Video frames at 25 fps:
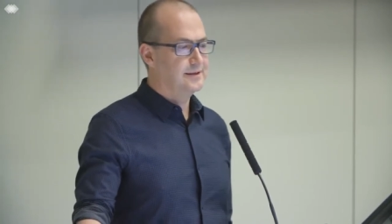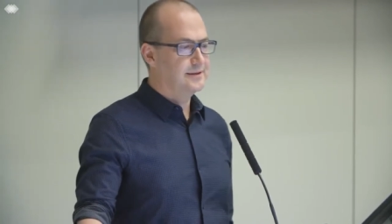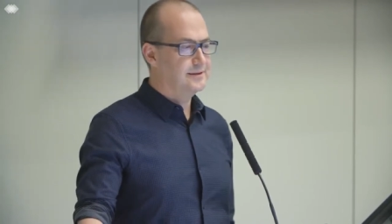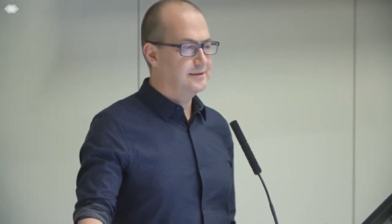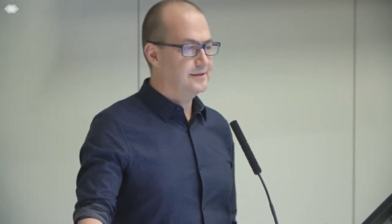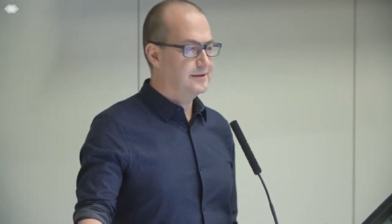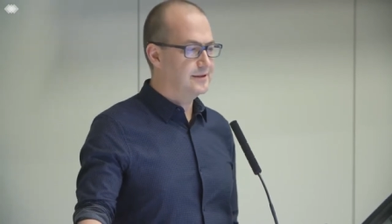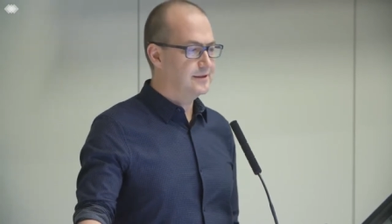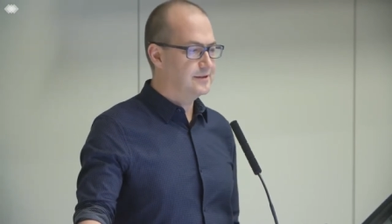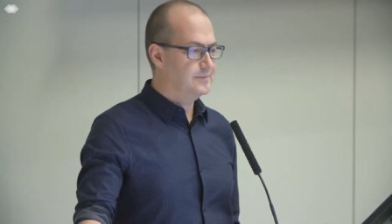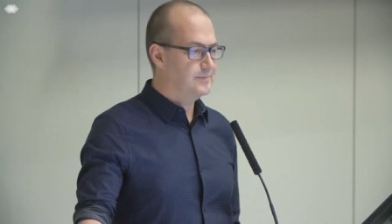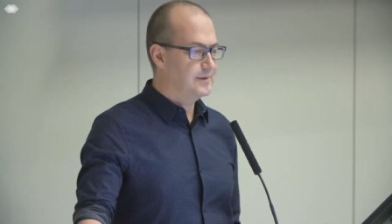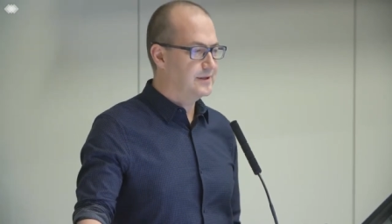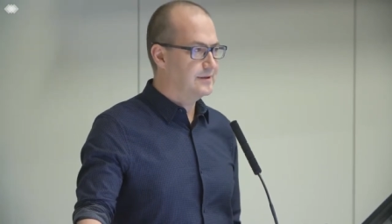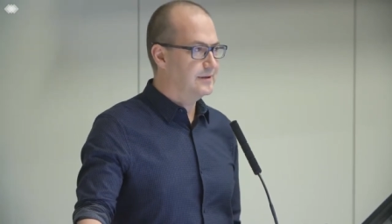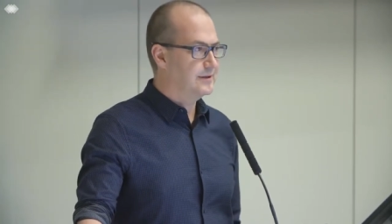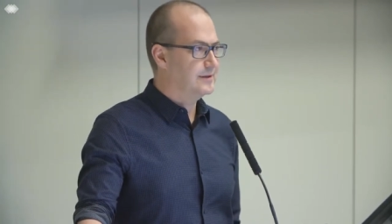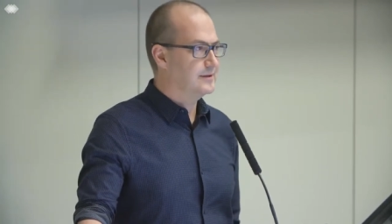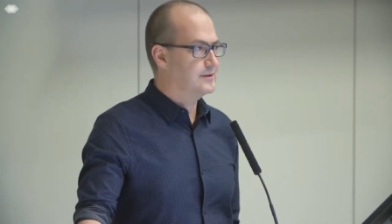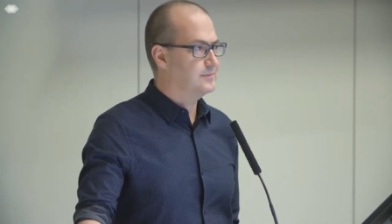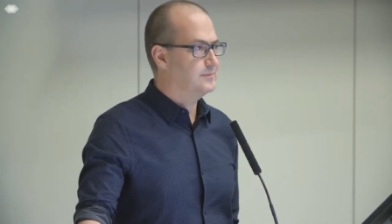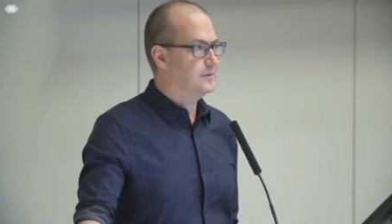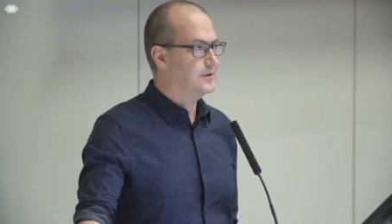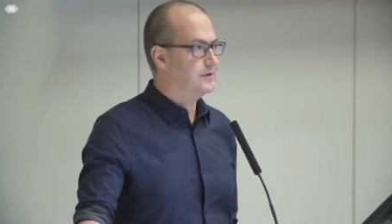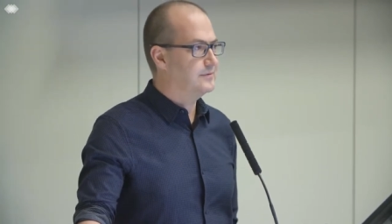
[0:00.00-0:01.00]
to
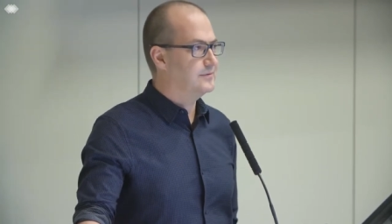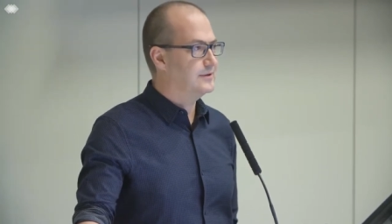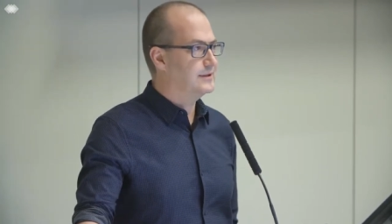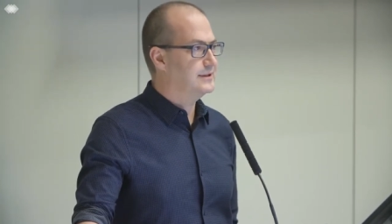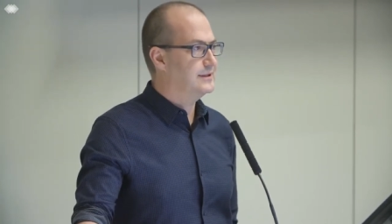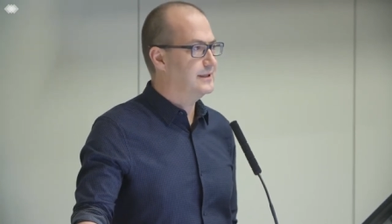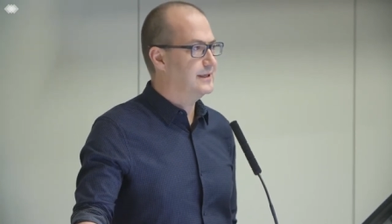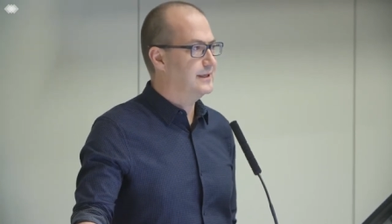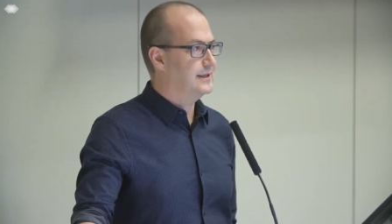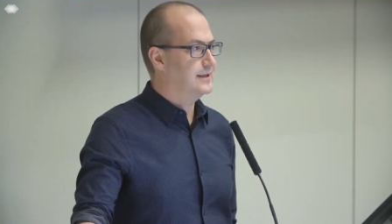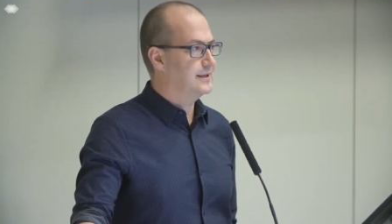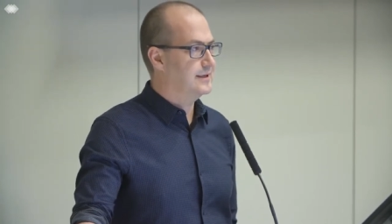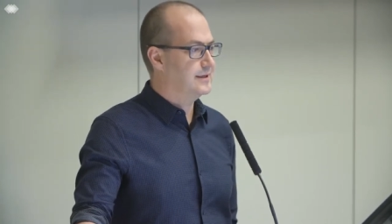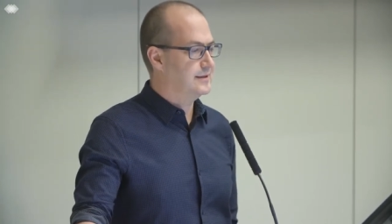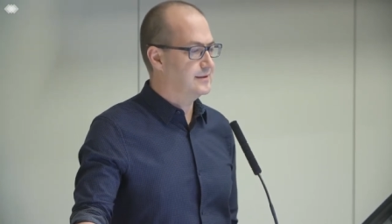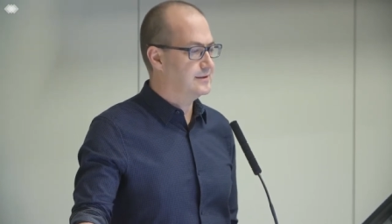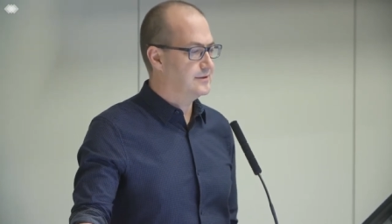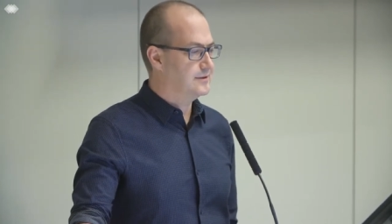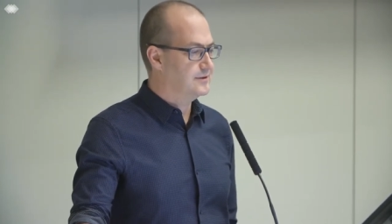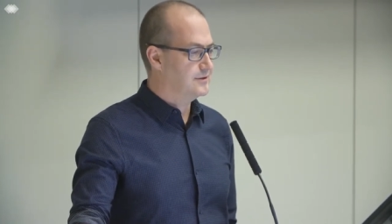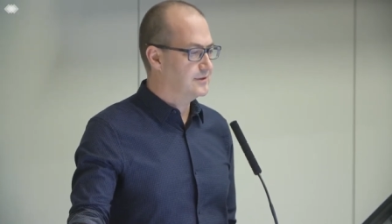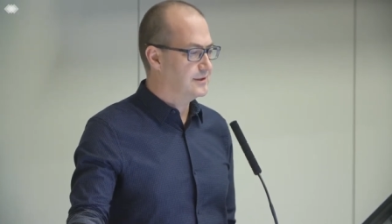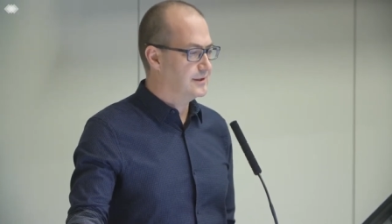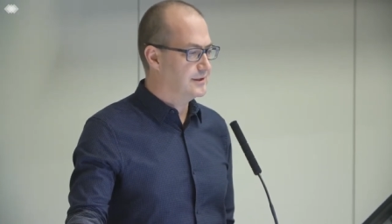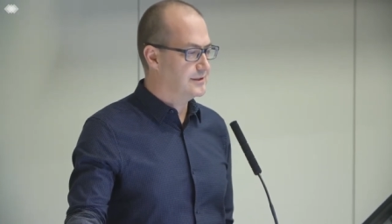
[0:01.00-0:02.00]
experience poverty and
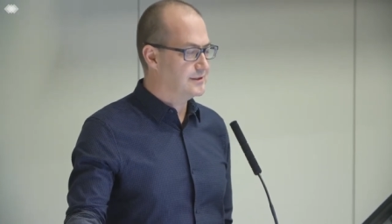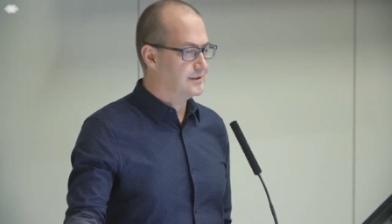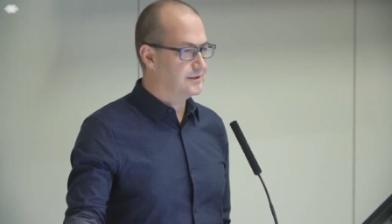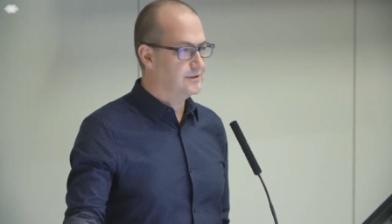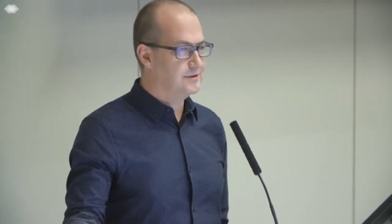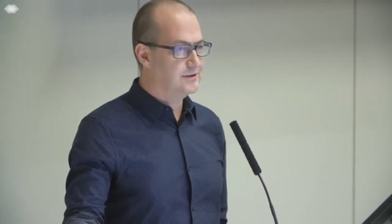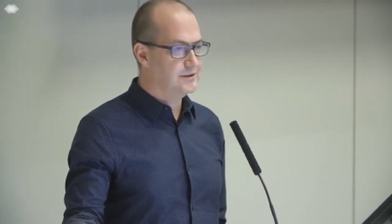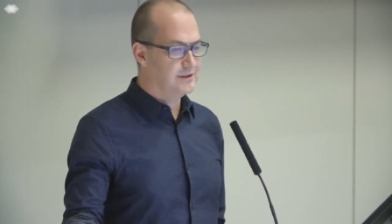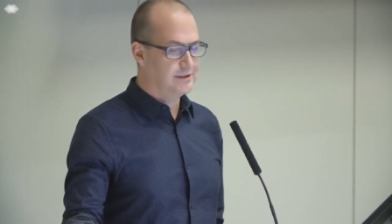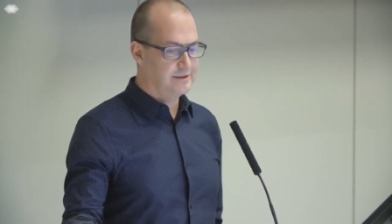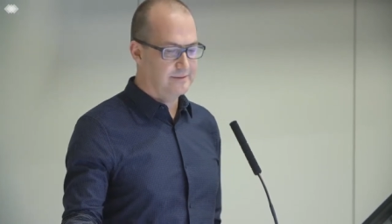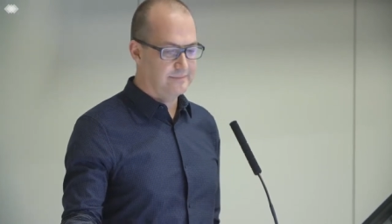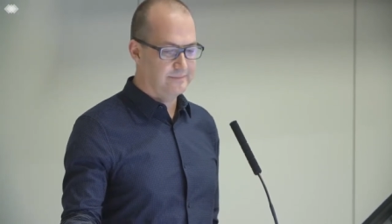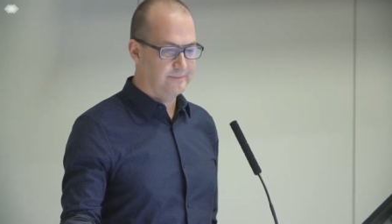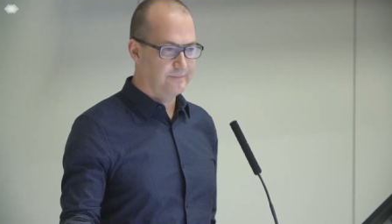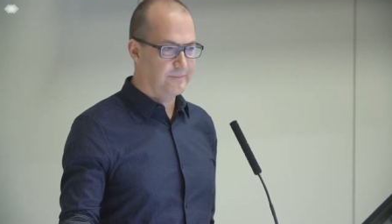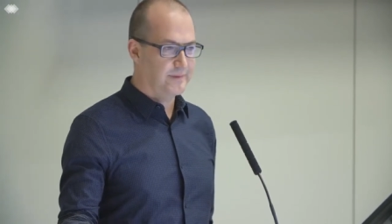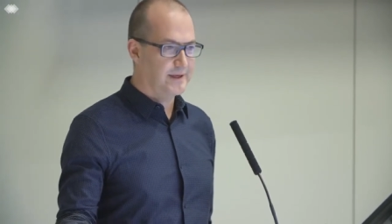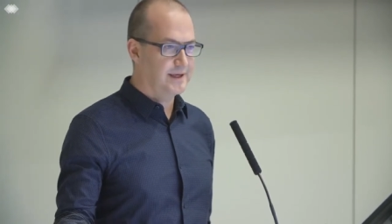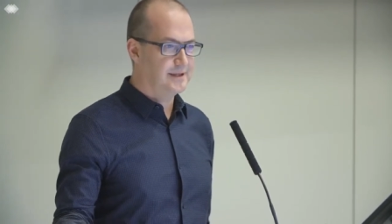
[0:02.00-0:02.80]
social exclusion